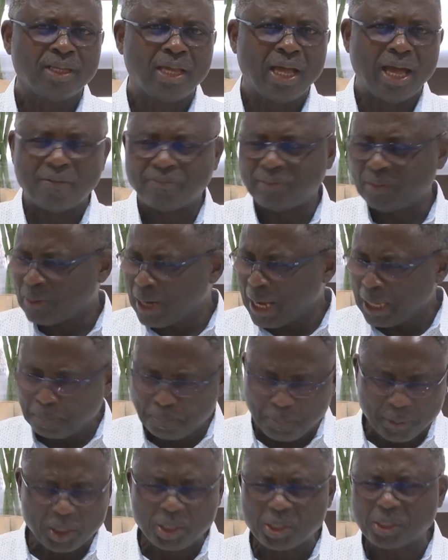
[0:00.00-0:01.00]
Have the
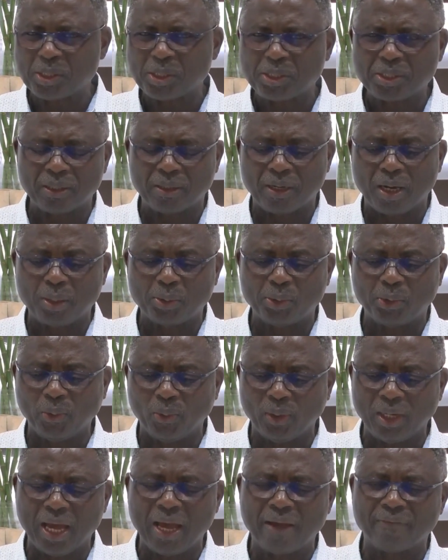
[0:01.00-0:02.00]
right persons around
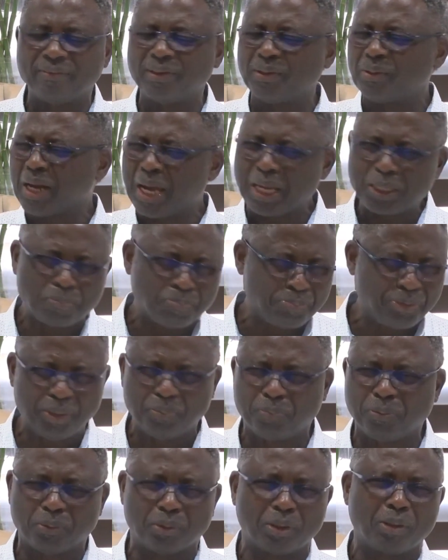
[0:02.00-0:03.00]
your life, the right
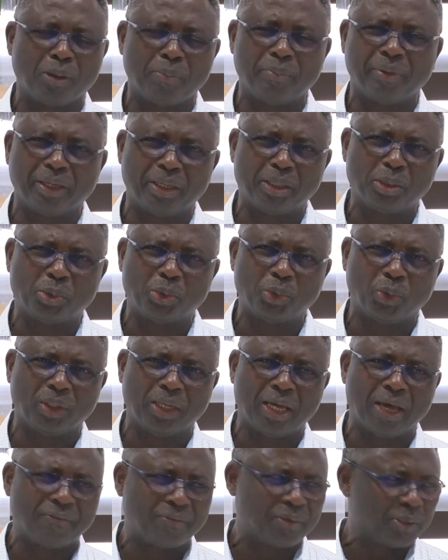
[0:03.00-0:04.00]
people coming into your
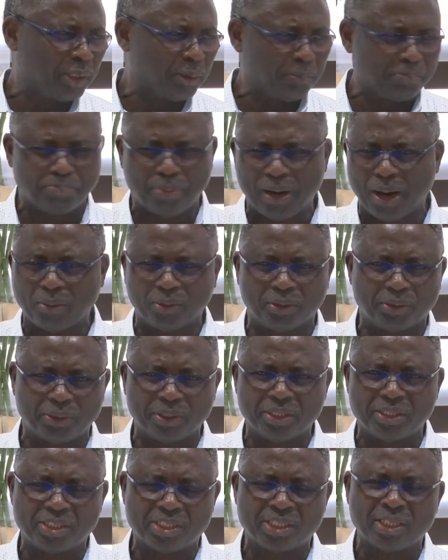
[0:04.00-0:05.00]
life. Create
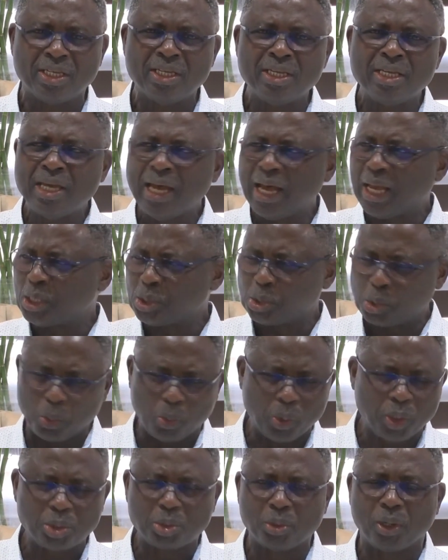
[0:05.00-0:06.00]
boundaries as to
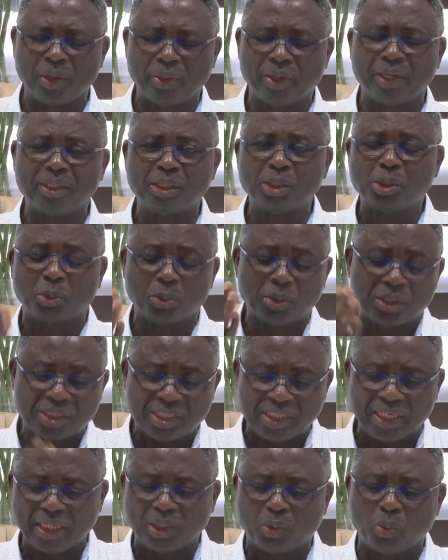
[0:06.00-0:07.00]
what you are ready to
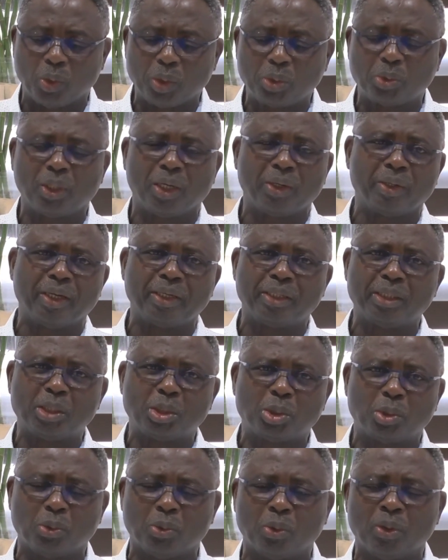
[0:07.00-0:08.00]
take, what you are ready
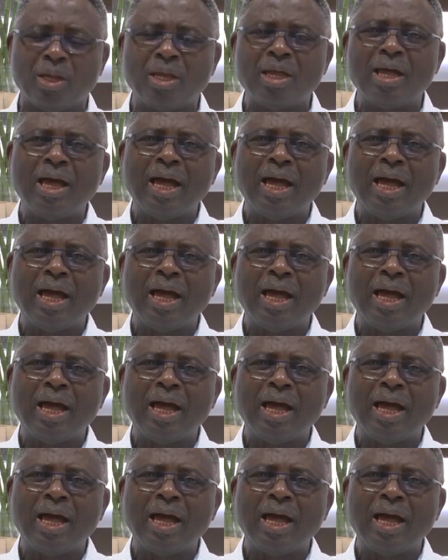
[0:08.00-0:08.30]
to